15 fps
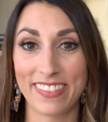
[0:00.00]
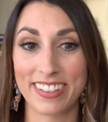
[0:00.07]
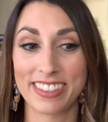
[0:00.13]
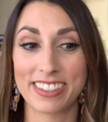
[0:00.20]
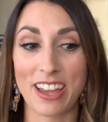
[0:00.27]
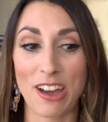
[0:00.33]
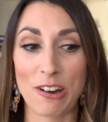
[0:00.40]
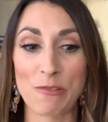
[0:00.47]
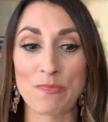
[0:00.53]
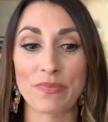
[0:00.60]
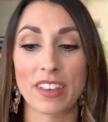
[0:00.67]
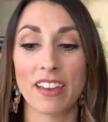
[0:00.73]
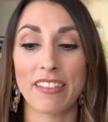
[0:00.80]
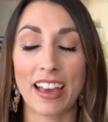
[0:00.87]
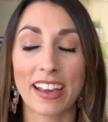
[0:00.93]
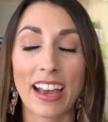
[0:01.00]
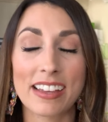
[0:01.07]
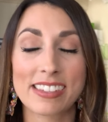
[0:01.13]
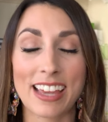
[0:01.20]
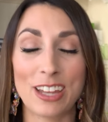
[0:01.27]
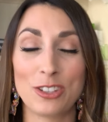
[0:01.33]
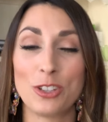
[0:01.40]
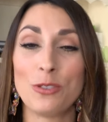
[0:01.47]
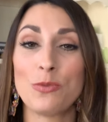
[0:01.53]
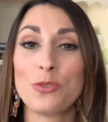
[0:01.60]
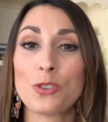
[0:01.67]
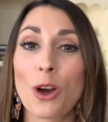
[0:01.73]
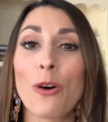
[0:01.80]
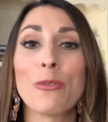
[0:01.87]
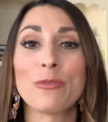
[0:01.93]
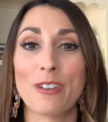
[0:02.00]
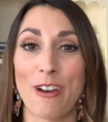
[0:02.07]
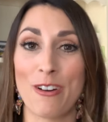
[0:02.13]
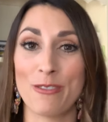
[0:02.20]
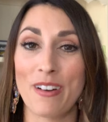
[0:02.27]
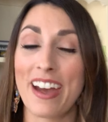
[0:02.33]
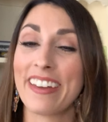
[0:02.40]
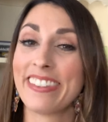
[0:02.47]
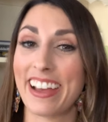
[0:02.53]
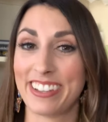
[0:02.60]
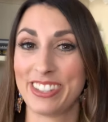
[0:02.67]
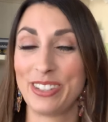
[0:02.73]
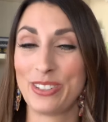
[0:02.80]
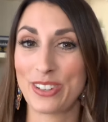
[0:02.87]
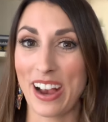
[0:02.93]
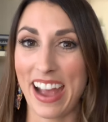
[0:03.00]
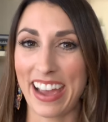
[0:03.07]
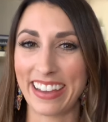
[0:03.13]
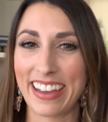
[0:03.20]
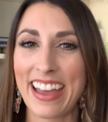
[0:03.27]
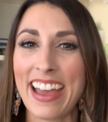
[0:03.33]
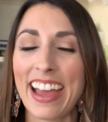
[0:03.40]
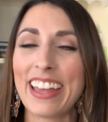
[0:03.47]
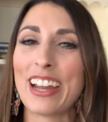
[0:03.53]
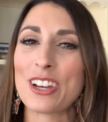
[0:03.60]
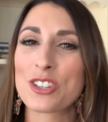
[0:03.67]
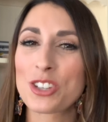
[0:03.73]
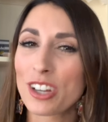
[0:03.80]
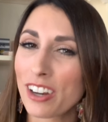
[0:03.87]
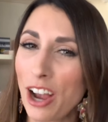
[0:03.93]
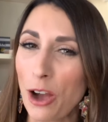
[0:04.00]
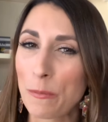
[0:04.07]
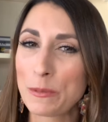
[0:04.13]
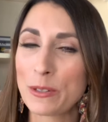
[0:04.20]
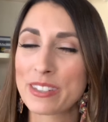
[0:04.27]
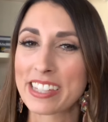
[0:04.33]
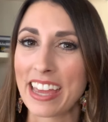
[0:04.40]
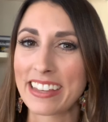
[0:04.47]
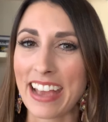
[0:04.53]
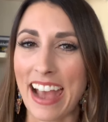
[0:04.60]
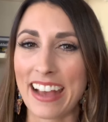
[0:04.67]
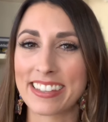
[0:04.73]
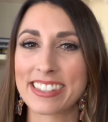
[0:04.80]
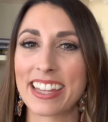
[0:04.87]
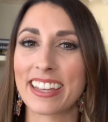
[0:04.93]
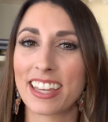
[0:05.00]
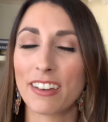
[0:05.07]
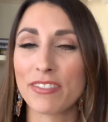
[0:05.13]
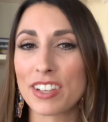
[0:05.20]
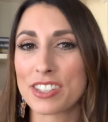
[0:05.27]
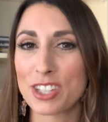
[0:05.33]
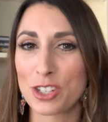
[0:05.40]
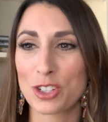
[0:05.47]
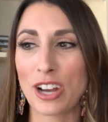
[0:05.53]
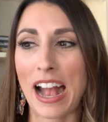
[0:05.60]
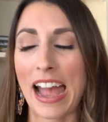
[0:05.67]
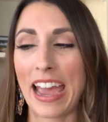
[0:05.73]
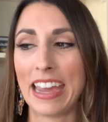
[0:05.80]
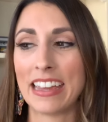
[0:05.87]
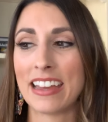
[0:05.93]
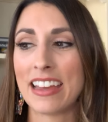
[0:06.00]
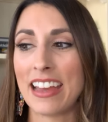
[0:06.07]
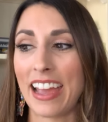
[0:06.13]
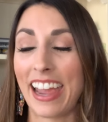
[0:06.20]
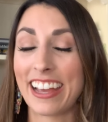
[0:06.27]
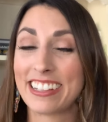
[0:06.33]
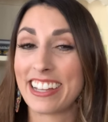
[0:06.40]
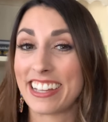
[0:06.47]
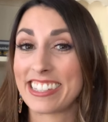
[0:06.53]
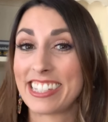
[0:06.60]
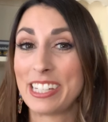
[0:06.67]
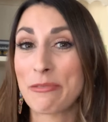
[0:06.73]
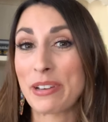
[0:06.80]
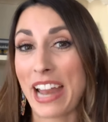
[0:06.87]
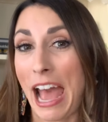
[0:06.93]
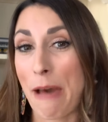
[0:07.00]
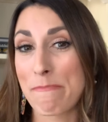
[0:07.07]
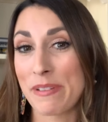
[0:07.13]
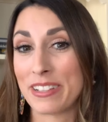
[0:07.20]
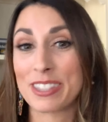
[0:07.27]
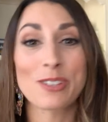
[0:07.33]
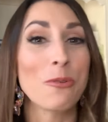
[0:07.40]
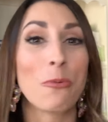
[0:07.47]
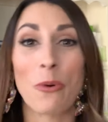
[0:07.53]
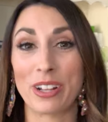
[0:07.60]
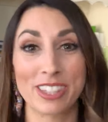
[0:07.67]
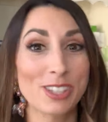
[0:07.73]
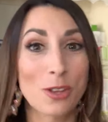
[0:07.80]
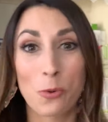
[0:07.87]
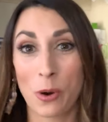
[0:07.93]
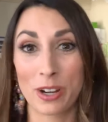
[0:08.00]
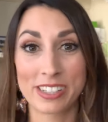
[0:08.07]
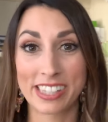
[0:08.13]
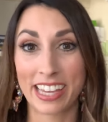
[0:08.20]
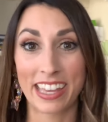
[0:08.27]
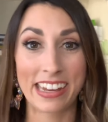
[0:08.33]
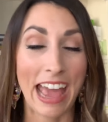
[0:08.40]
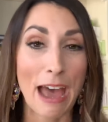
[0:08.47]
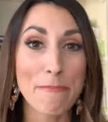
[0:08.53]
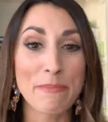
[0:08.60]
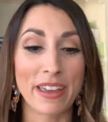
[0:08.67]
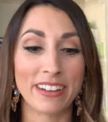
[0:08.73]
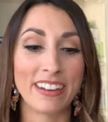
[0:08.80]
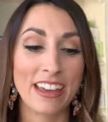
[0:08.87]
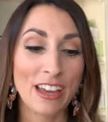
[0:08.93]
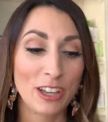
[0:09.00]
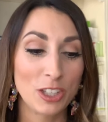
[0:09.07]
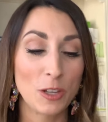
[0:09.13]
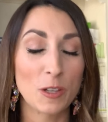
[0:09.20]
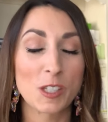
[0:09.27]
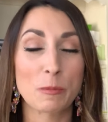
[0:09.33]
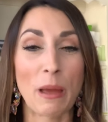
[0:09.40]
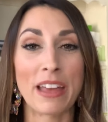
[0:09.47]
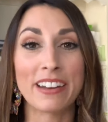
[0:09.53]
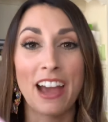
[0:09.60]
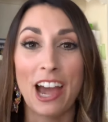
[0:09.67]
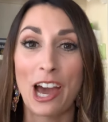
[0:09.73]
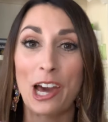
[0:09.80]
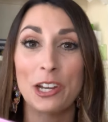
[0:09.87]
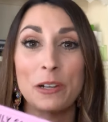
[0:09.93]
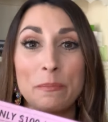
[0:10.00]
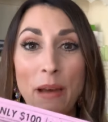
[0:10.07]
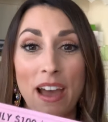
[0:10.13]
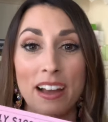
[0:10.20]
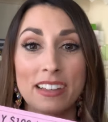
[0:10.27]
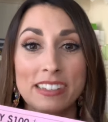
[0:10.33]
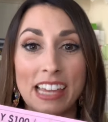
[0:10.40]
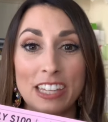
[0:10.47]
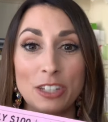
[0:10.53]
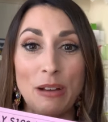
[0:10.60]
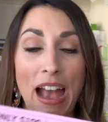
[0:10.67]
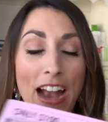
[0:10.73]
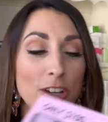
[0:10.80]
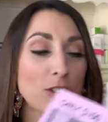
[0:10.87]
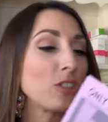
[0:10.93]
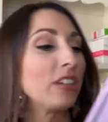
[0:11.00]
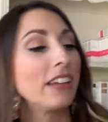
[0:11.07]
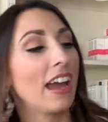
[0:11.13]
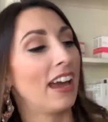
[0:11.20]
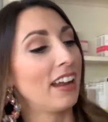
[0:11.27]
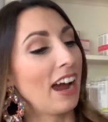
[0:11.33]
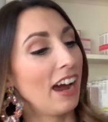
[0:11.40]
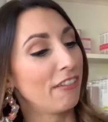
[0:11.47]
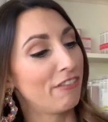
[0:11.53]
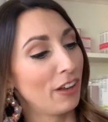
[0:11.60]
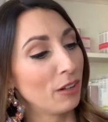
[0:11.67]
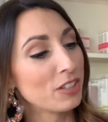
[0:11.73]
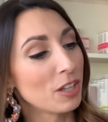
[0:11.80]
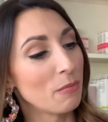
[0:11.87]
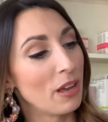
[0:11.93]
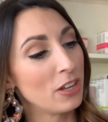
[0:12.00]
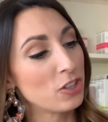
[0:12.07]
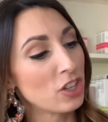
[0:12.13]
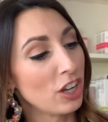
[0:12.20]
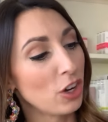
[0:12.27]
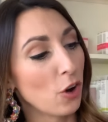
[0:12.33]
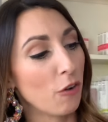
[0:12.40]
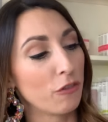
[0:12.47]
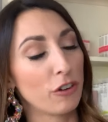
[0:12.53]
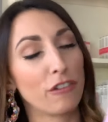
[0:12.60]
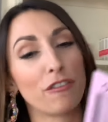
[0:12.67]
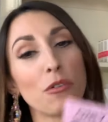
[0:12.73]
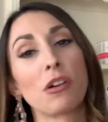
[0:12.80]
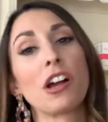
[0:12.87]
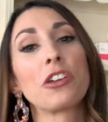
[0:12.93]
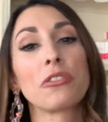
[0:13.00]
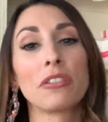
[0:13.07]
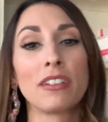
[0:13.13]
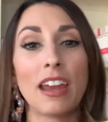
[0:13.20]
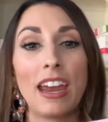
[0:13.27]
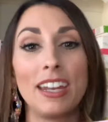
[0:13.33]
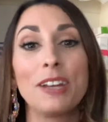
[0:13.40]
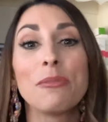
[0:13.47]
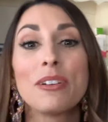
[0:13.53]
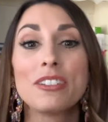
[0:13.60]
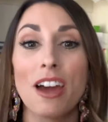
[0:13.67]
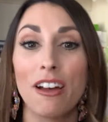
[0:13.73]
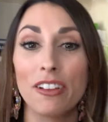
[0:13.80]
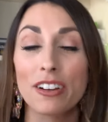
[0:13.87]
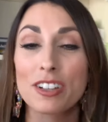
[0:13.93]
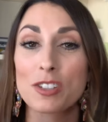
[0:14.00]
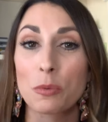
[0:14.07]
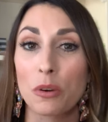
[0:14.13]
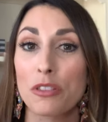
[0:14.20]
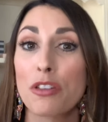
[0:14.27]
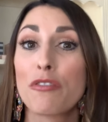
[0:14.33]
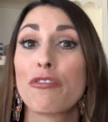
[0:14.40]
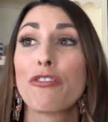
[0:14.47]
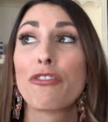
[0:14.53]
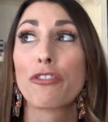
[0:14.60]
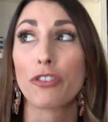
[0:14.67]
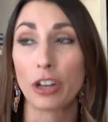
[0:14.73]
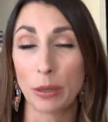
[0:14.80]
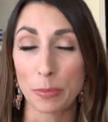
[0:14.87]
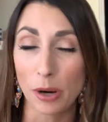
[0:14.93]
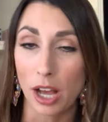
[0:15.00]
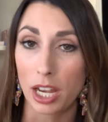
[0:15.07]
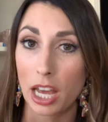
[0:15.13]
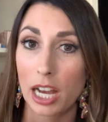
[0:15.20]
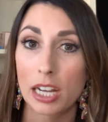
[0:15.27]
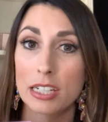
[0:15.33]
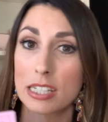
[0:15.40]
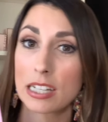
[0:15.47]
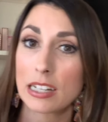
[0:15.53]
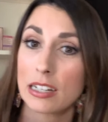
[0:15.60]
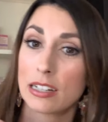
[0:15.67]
And so, like I said, you don't know unless you try. And I sure hope you say yes, give this a try, and see what happens. What's the worst that can happen? You spent $100 and you actually get, I failed to mention, over $481 worth of free product.